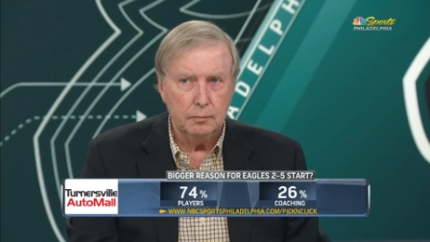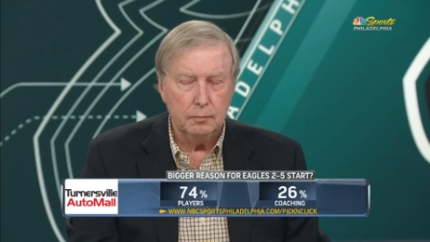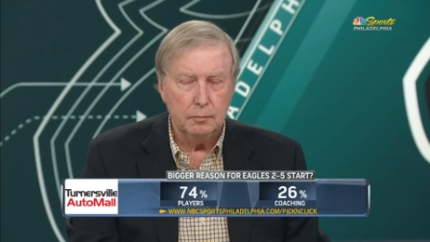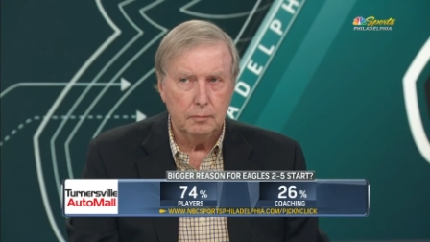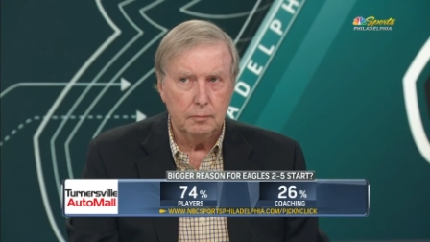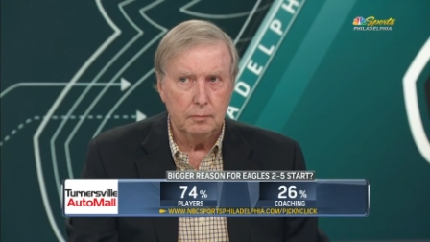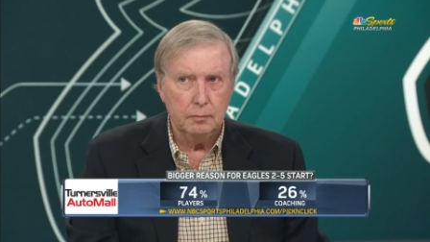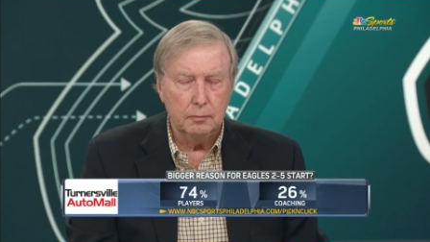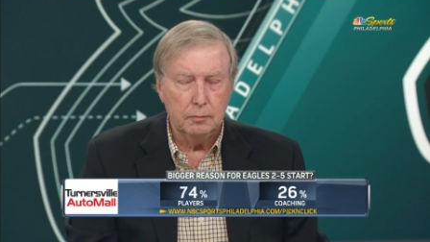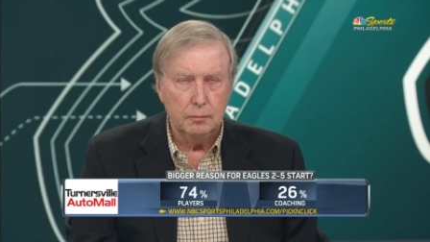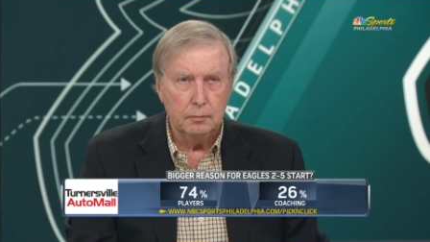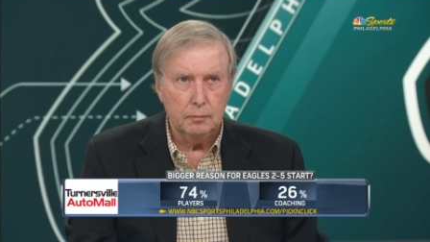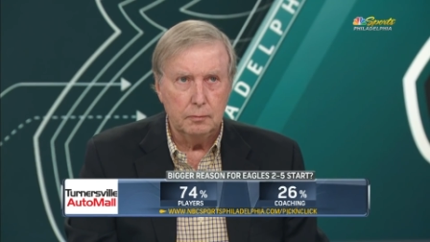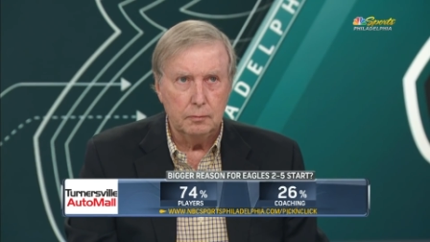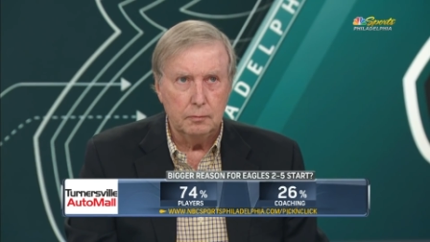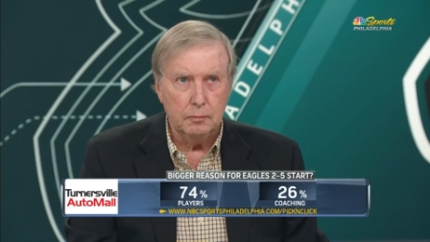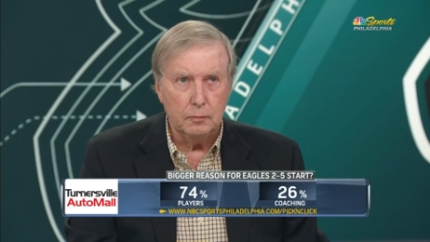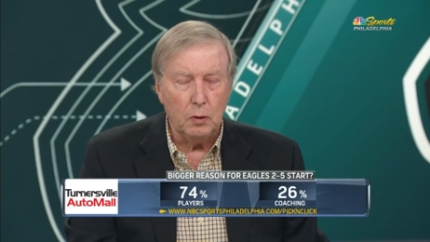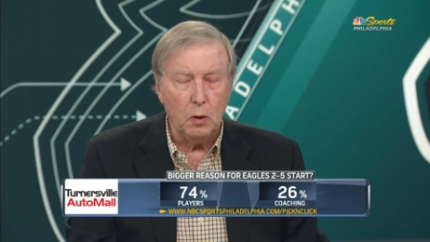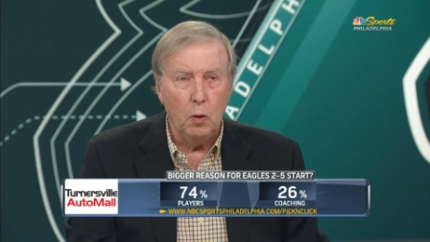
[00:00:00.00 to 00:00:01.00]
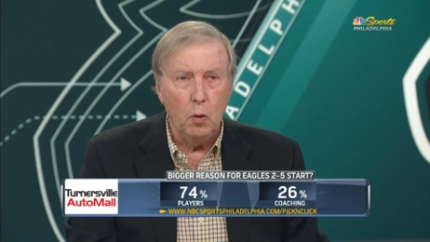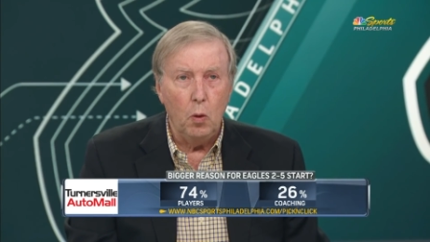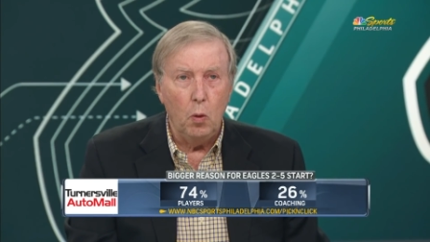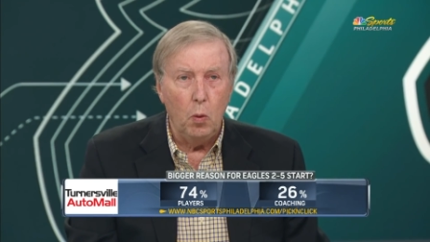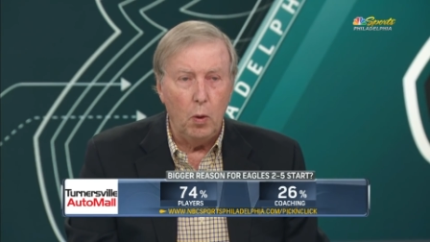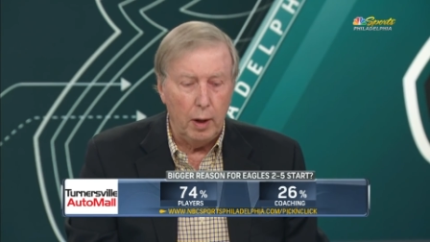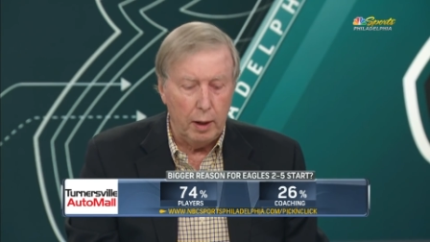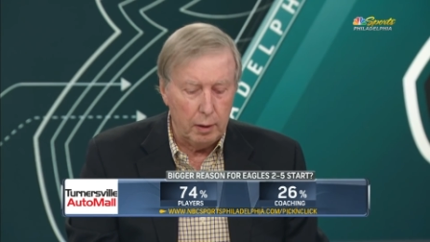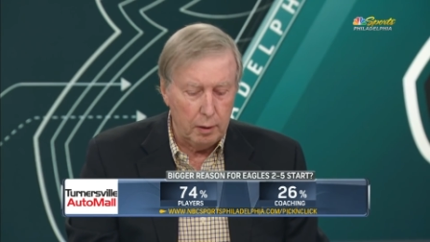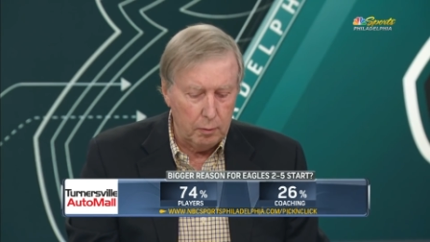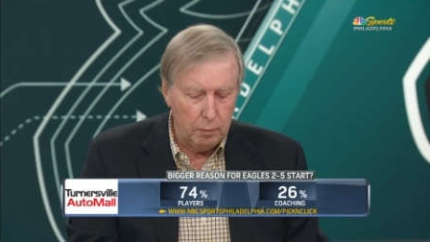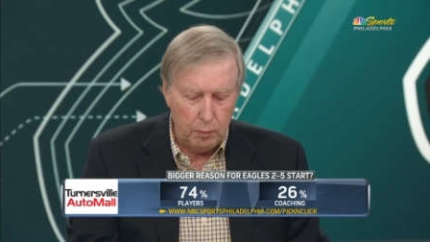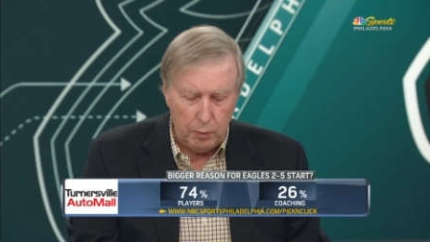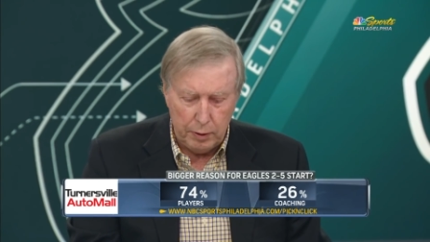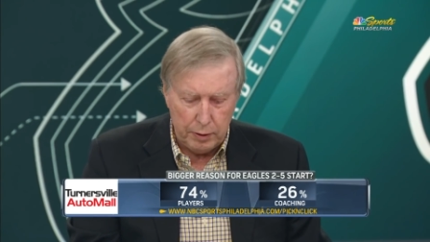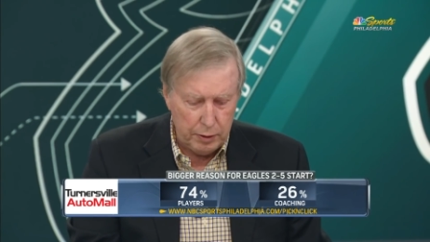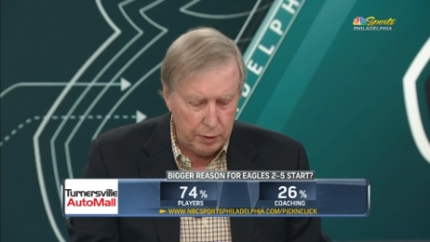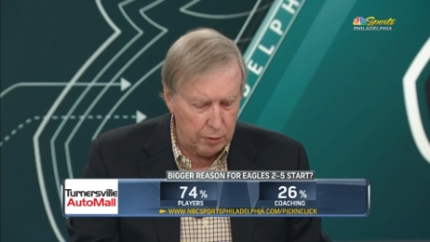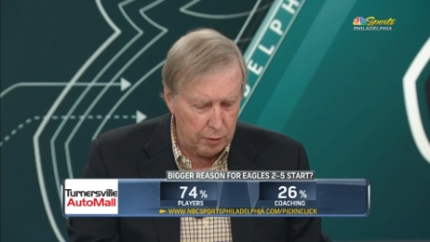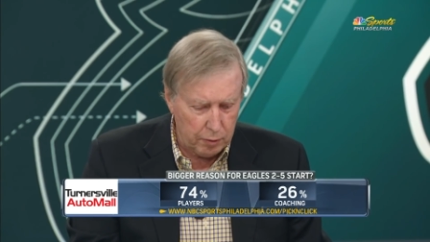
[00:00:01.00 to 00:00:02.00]
right now? Well,
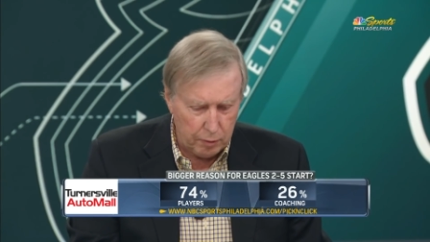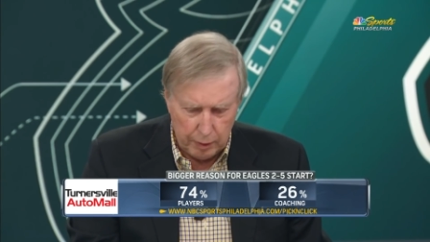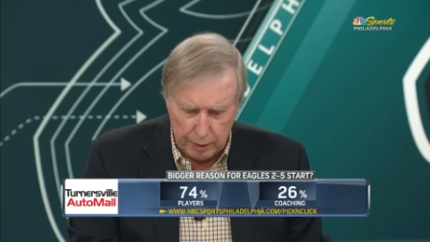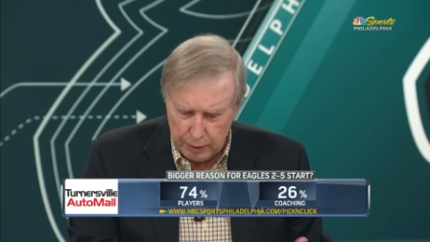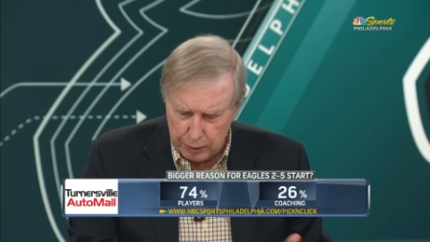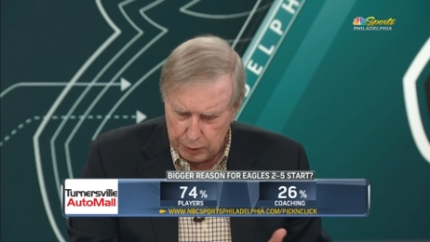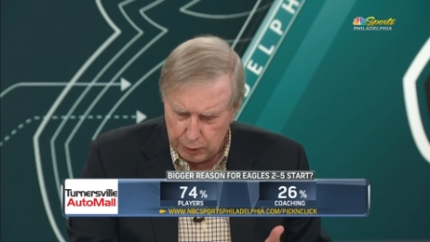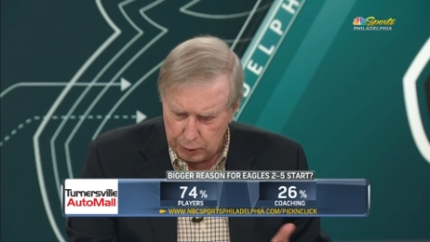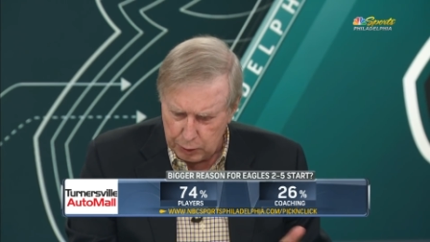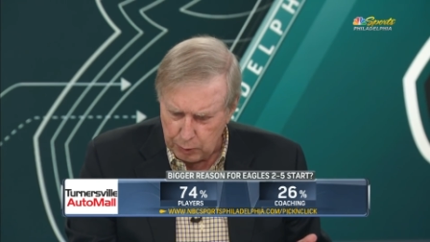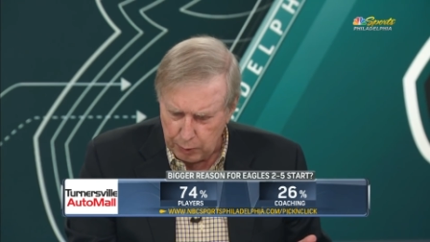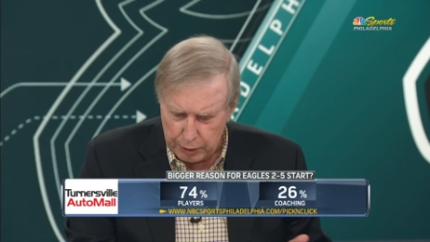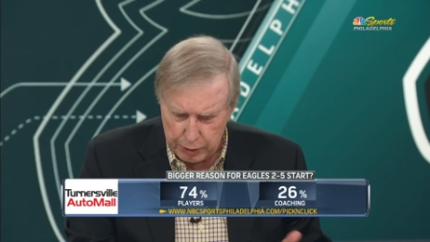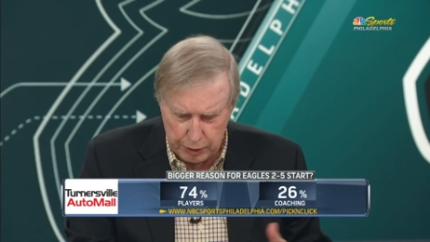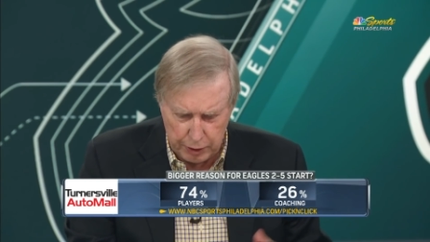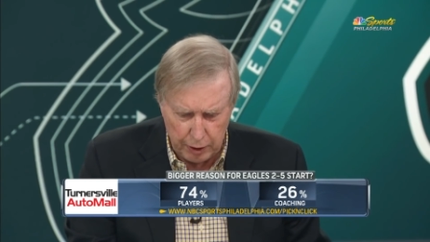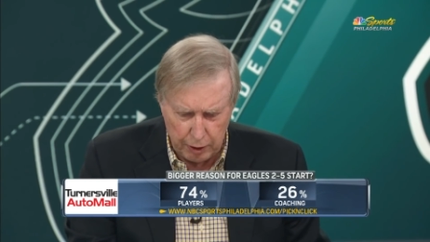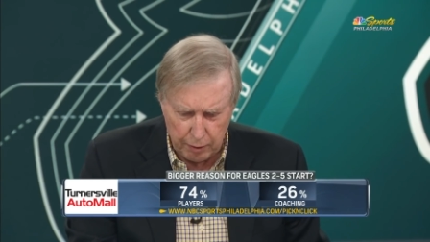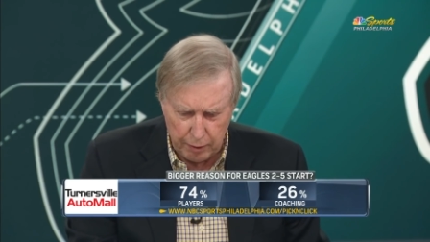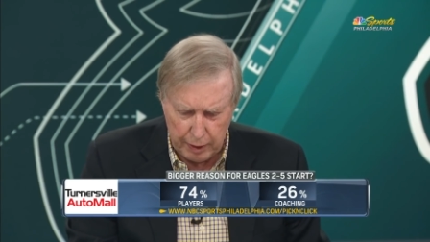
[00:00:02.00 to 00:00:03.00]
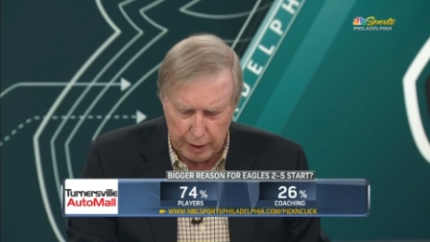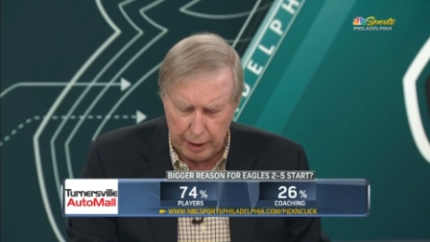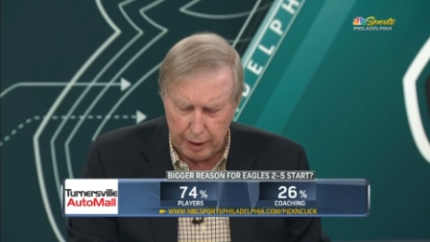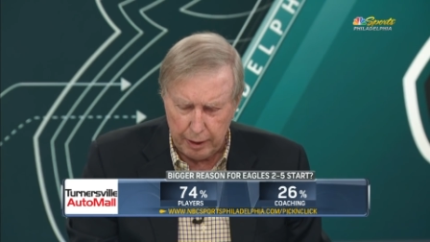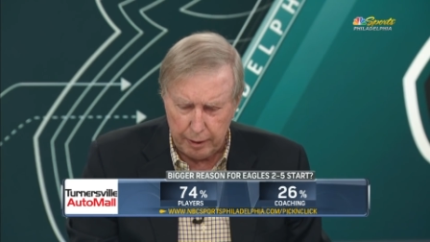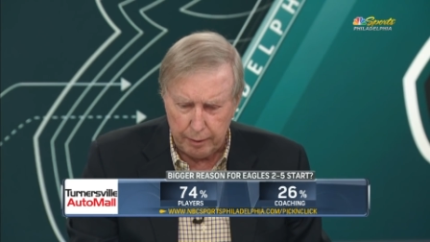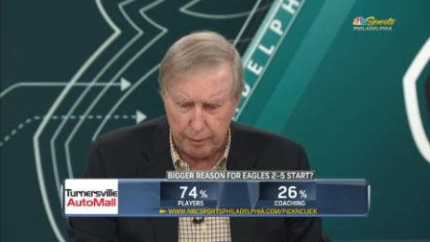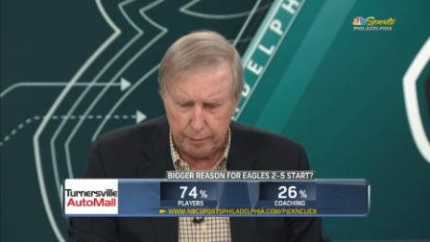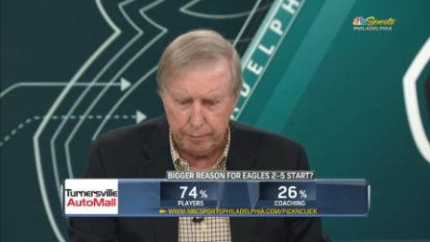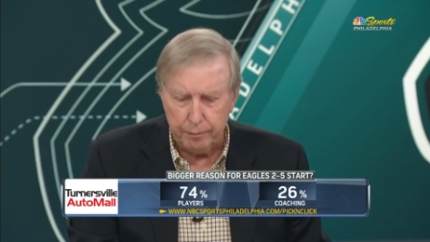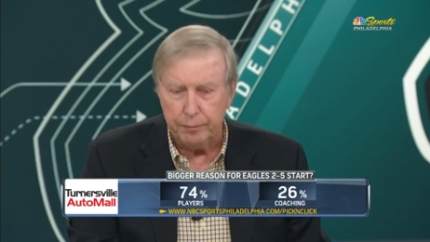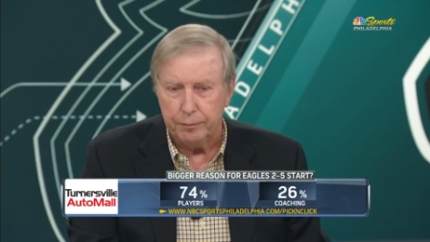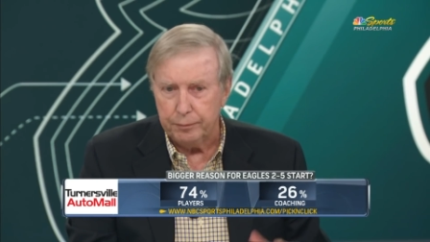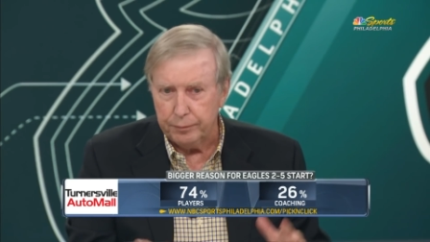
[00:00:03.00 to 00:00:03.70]
when you're in the situation they're in now,